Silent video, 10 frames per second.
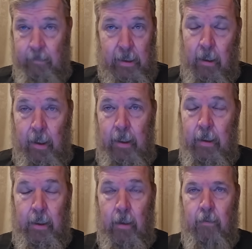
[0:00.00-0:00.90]
Sorry,
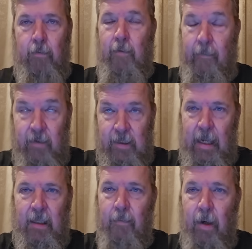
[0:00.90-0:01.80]
you know, whoever's
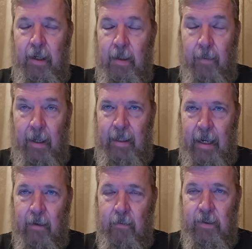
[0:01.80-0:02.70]
got the money to buy the
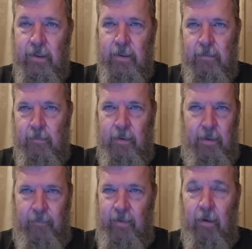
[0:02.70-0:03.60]
house,
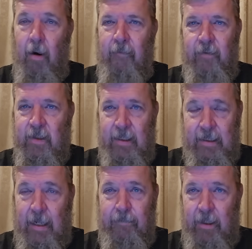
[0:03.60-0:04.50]
if their offer is
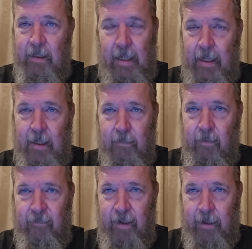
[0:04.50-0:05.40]
accepted, they can
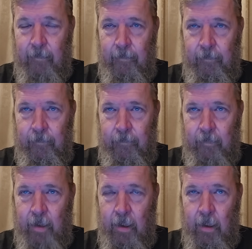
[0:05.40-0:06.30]
move in.
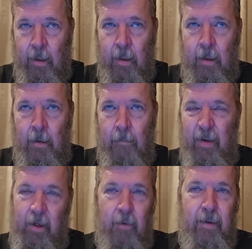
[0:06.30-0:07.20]

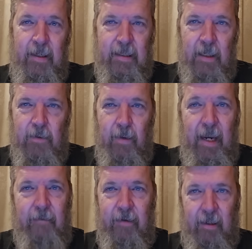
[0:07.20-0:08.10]
But nobody says we
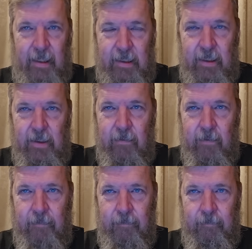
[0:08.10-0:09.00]
have to listen to
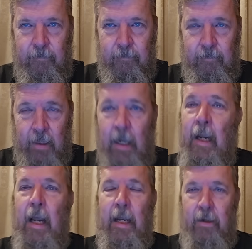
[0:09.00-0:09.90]
them.
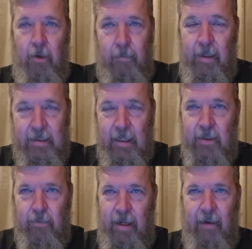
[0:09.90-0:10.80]
And nobody
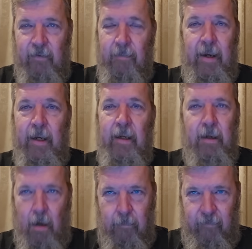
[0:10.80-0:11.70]
says we have to make it
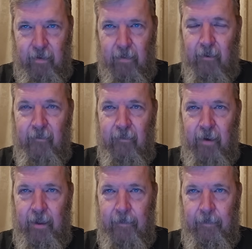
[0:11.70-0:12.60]
comfortable for
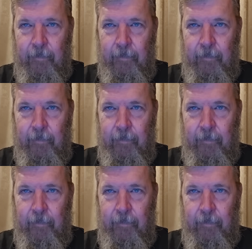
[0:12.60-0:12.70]
them.